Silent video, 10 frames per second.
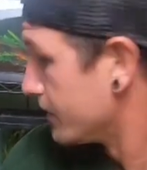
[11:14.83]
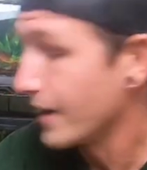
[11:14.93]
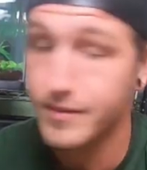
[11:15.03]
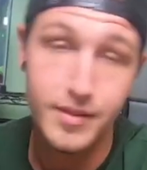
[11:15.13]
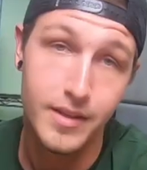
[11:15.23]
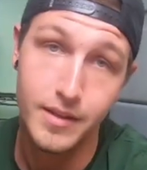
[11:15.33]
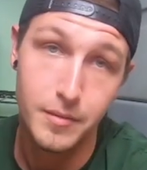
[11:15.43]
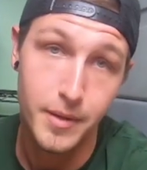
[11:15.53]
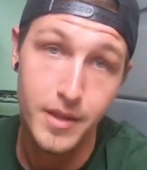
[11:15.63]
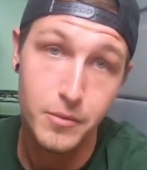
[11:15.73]
Not saying that
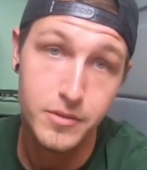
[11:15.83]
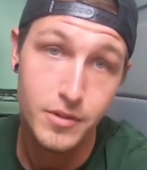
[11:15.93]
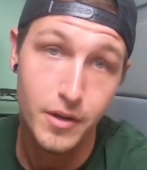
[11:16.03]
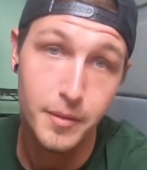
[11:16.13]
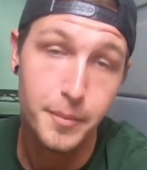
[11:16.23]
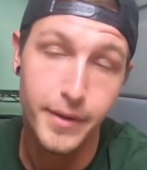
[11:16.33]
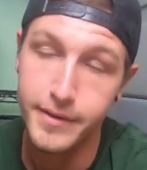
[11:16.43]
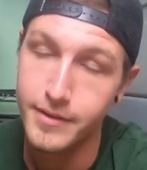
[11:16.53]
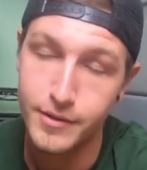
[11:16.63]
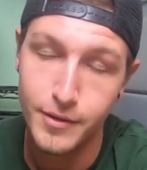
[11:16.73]
all my other ones aren't,
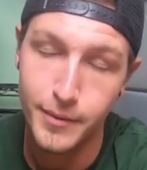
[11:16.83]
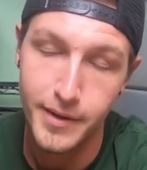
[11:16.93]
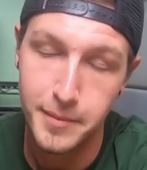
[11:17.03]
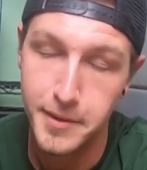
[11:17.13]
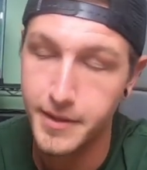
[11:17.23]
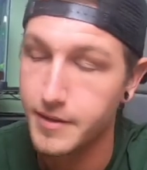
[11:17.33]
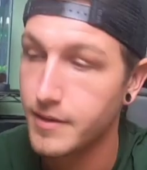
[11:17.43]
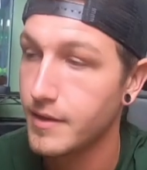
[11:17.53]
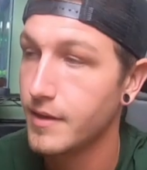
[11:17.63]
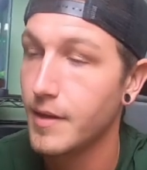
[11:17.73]
but you know what I mean.
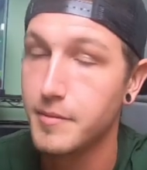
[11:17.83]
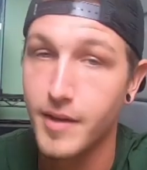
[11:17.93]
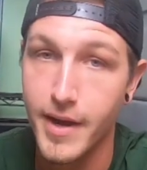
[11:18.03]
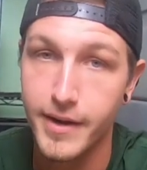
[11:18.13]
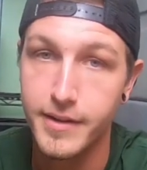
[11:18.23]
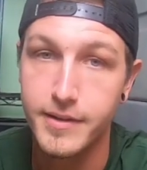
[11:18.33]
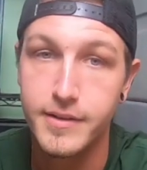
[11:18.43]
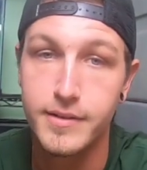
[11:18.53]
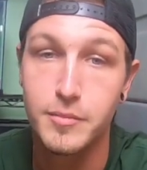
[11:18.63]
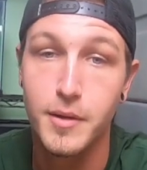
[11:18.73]
I'm tired.
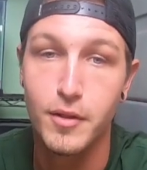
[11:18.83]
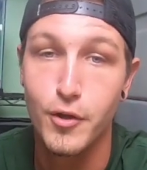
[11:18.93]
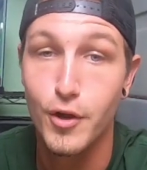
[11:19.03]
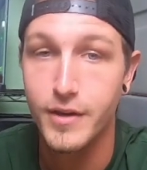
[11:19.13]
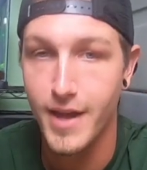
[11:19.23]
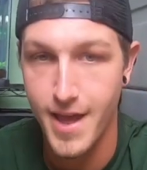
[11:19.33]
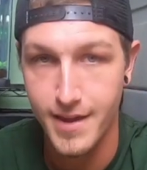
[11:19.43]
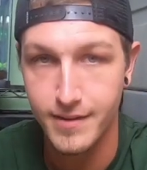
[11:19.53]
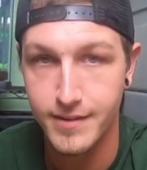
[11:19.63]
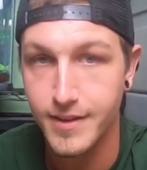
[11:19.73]
It's been a long
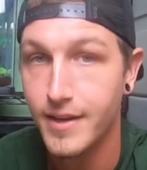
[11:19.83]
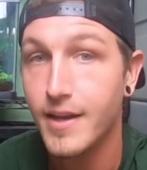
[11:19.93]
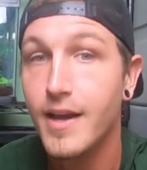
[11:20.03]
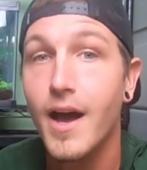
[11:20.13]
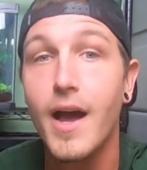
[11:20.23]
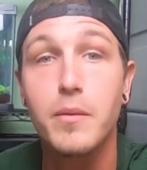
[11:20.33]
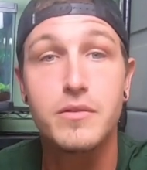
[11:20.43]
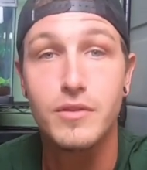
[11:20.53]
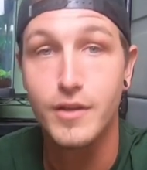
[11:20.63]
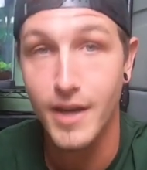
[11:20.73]
day. I will
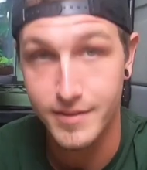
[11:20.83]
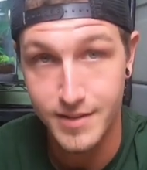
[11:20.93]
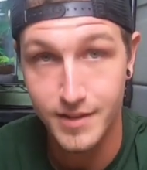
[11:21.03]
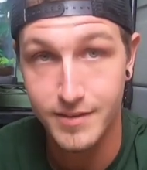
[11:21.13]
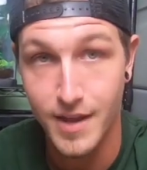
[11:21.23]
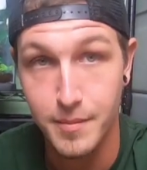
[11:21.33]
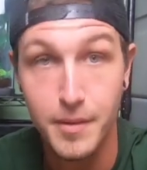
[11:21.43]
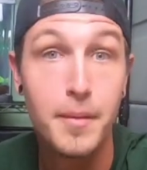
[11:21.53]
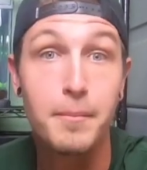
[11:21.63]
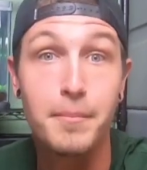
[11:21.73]
see you guys next time.
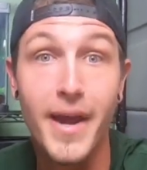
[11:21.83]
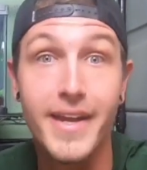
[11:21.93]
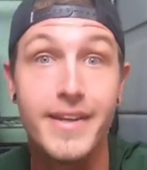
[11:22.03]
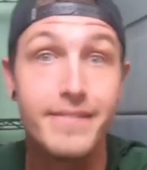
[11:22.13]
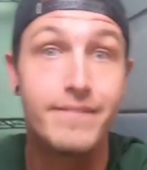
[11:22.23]
Bye.